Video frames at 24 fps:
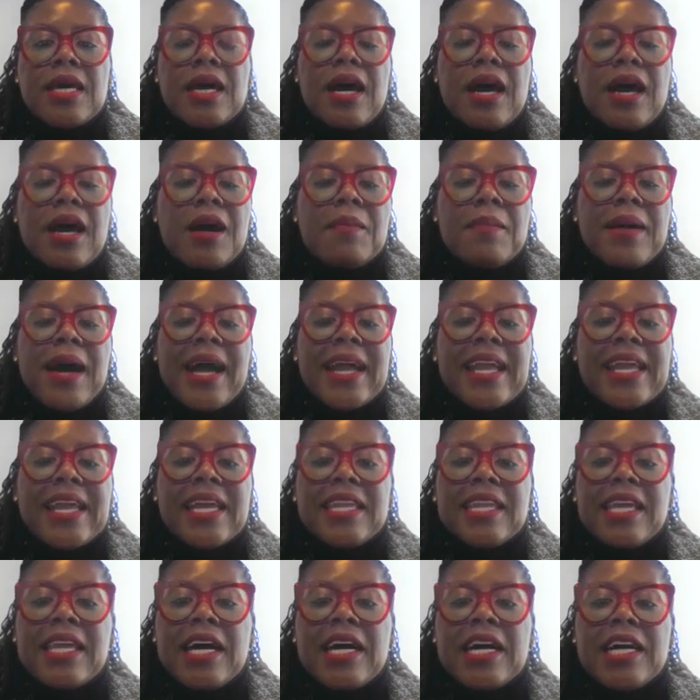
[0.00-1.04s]
I
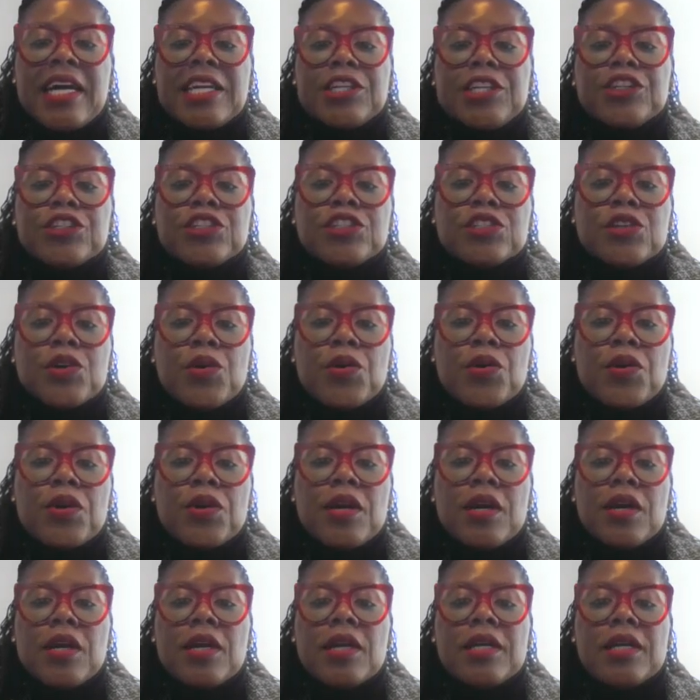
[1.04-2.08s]
cannot
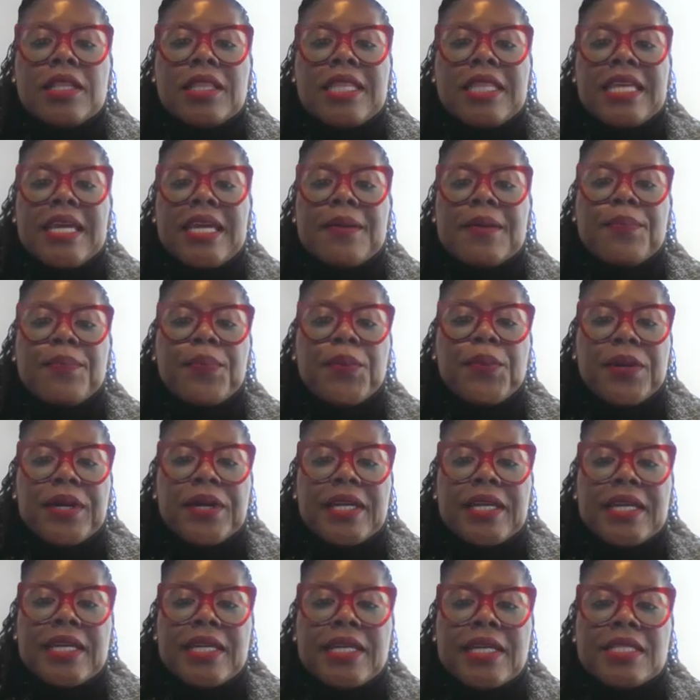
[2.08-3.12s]
underscore the
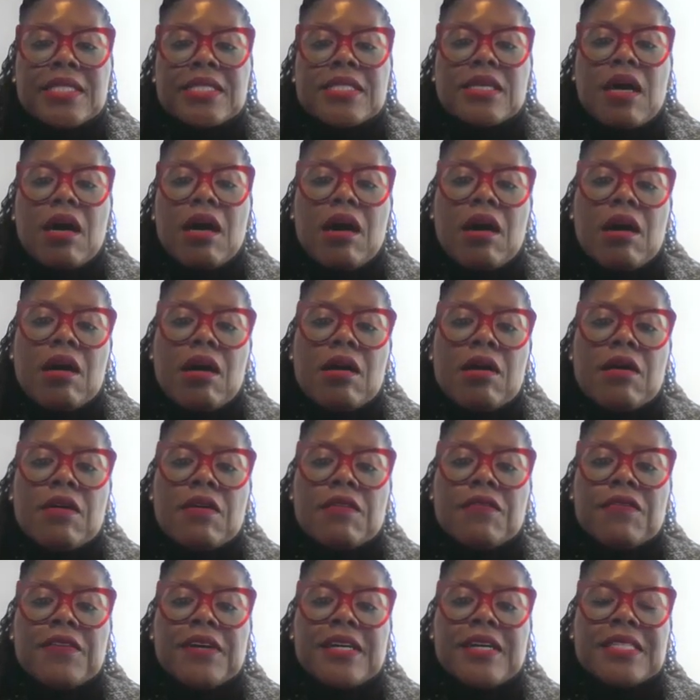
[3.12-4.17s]
importance
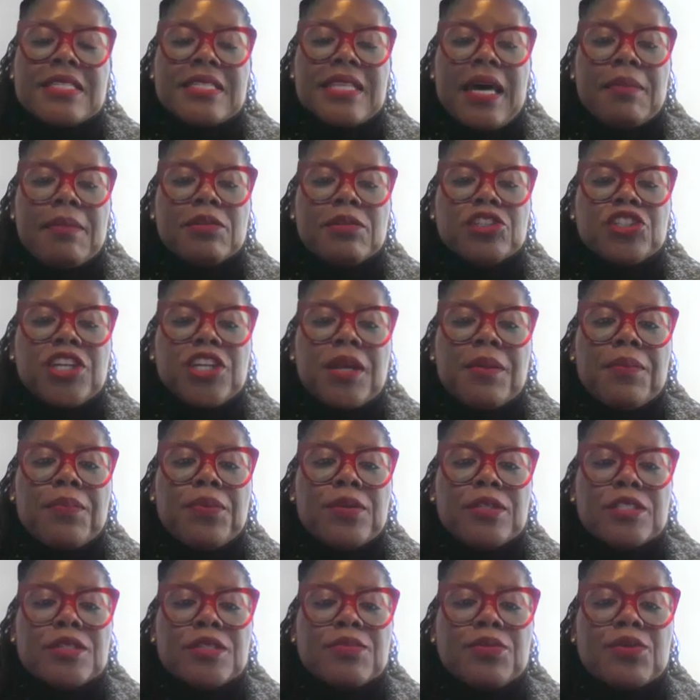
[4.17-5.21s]
of establishing
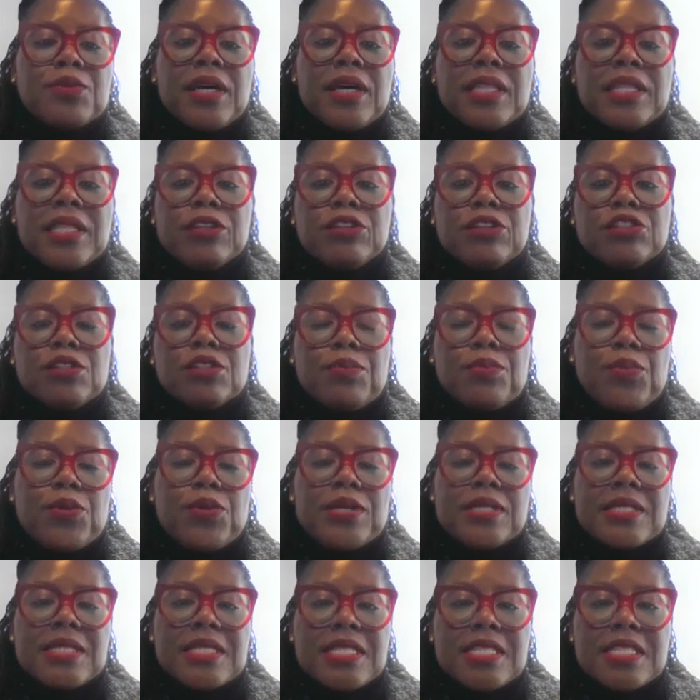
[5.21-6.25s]
principal and leader
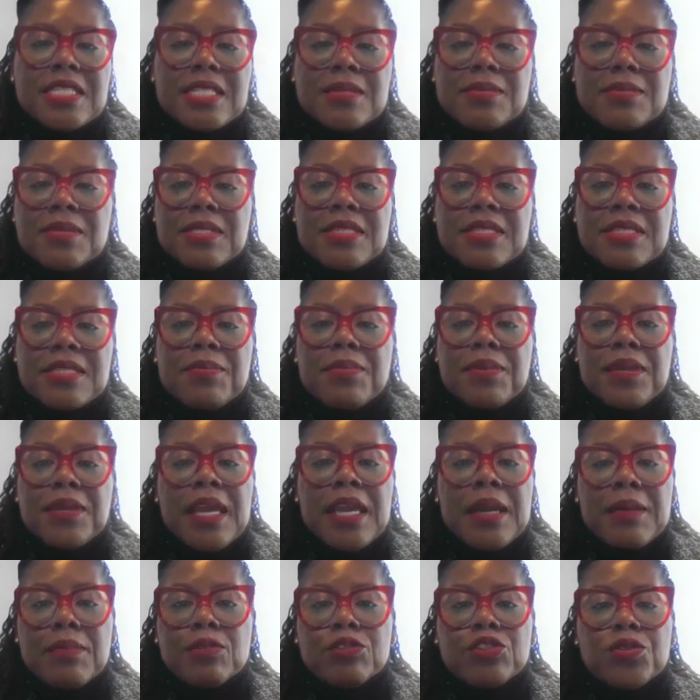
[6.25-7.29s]
support systems to be
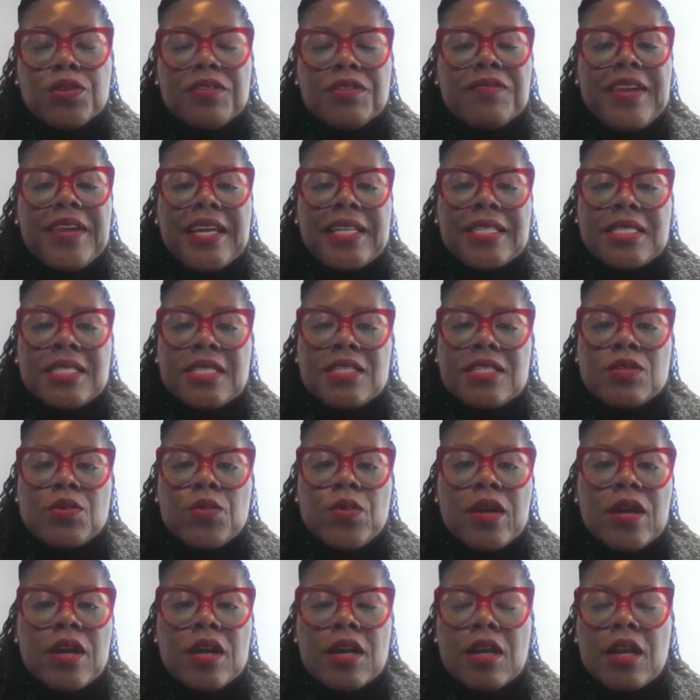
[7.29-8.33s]
able to advance this
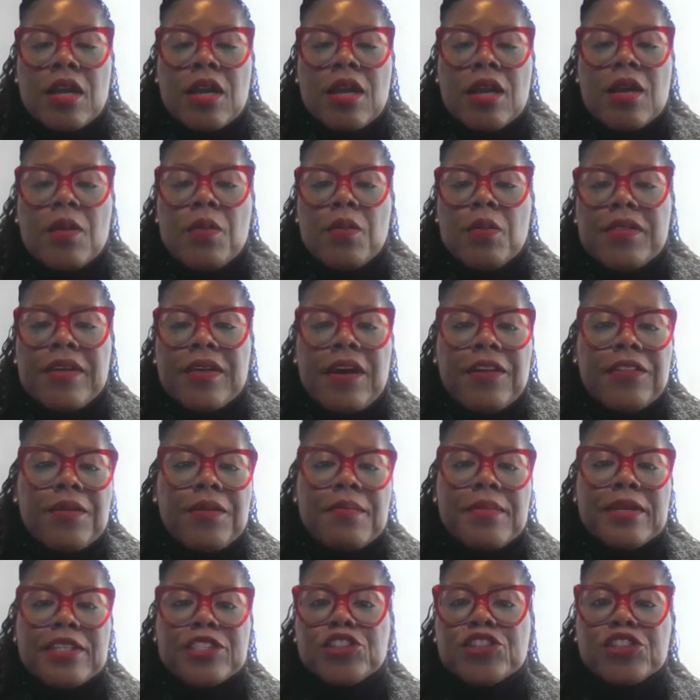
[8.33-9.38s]
work. Without the
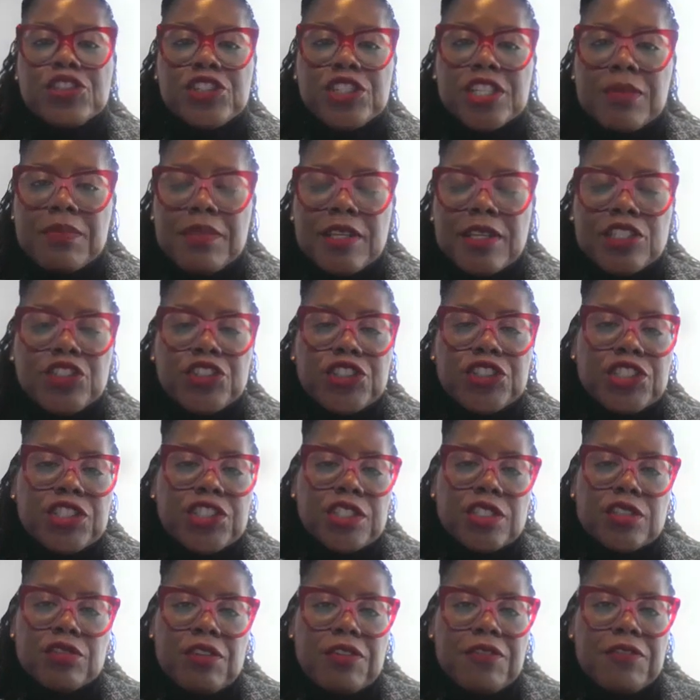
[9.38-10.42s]
mentorship that
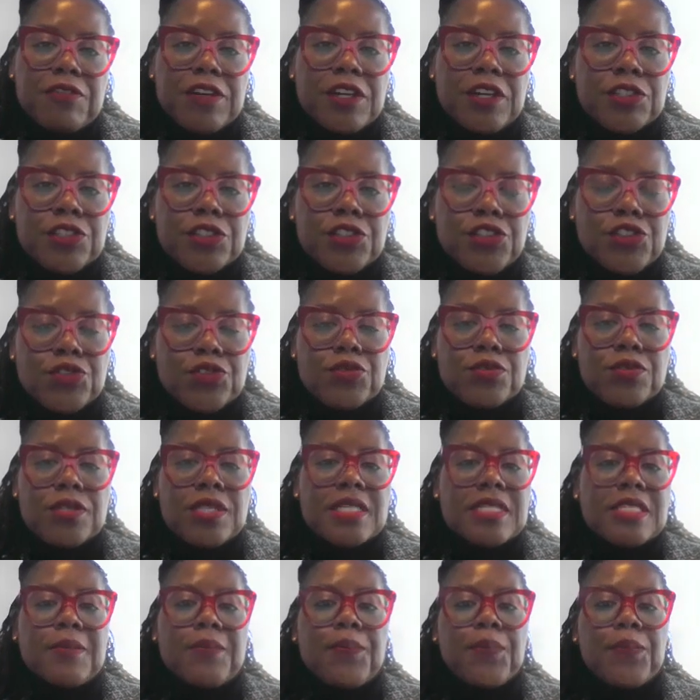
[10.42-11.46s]
Trisha's referred to,
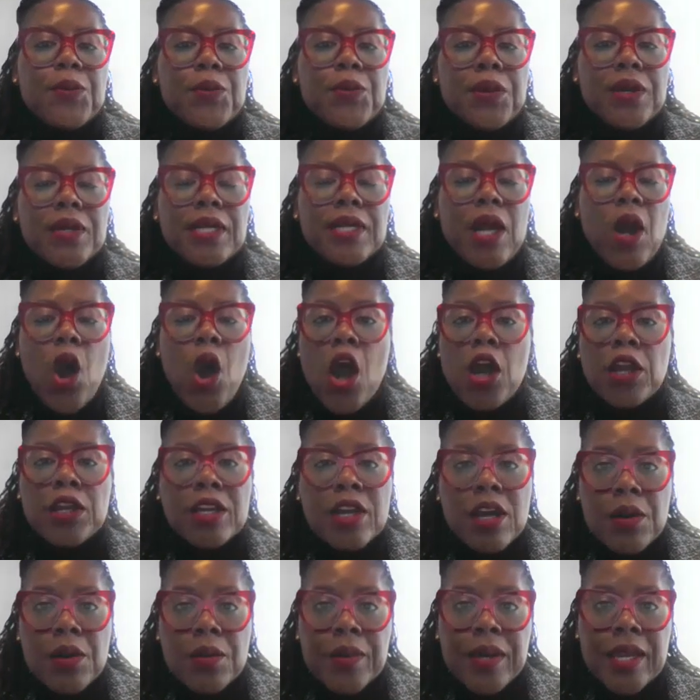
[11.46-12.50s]
the support
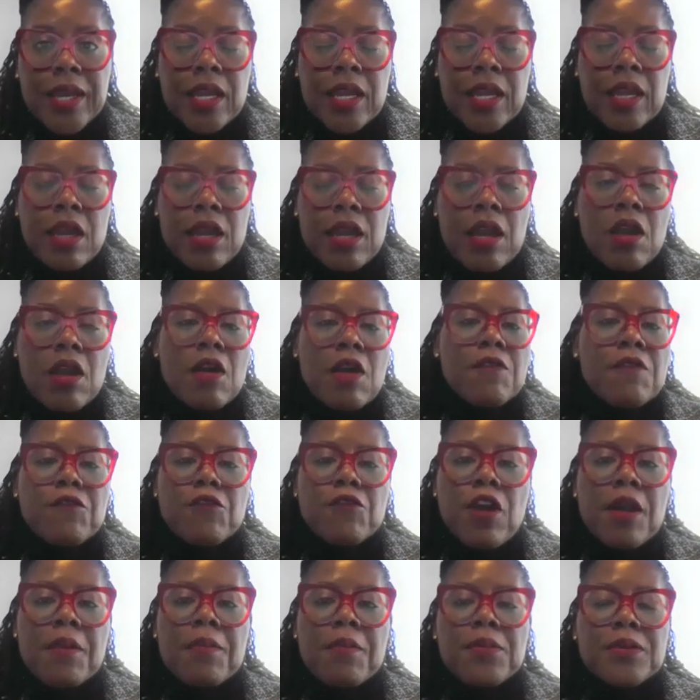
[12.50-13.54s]
ongoing for
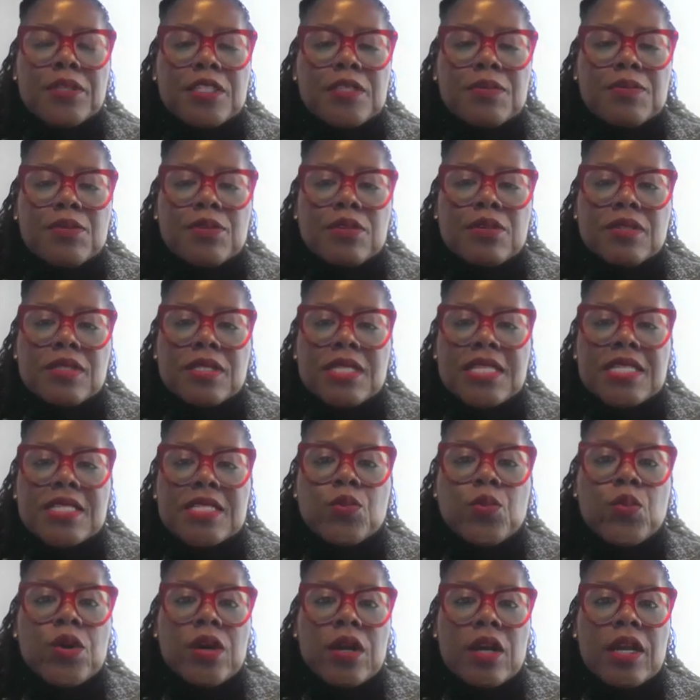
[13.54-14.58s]
our principals, this
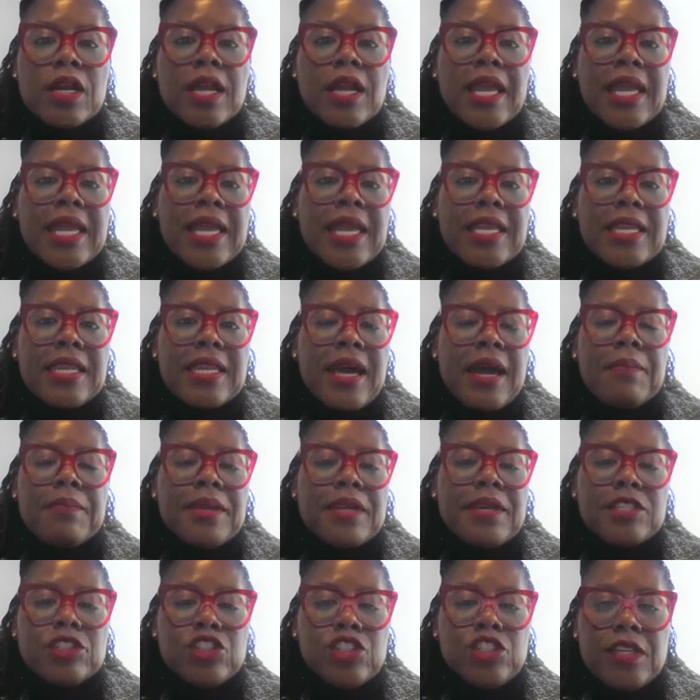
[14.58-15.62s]
work cannot
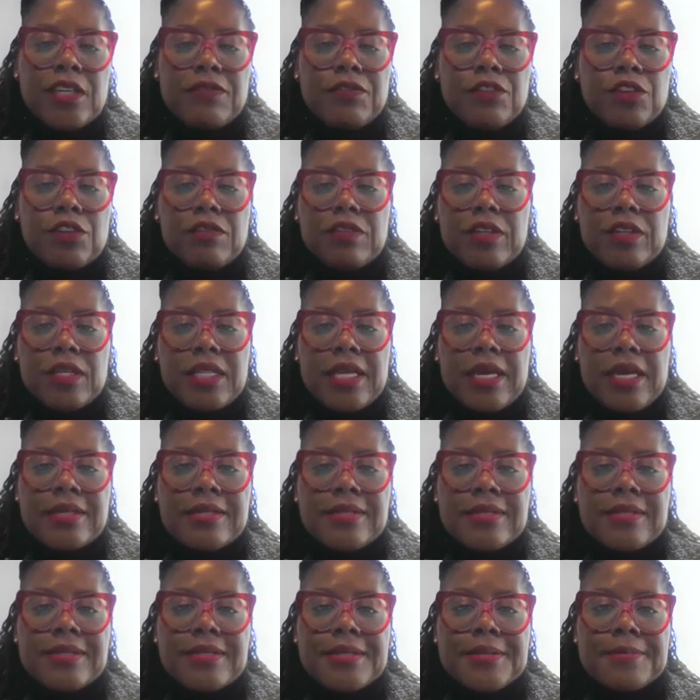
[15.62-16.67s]
be achieved or
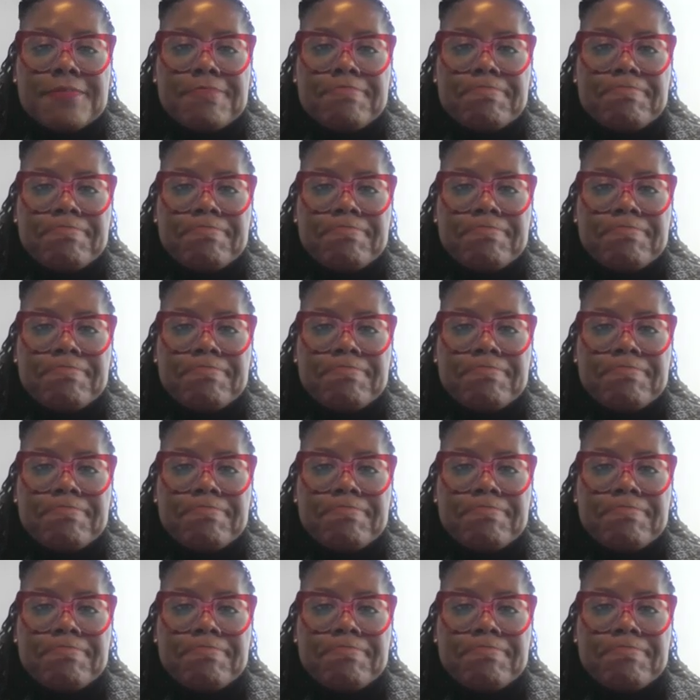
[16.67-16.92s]
realized.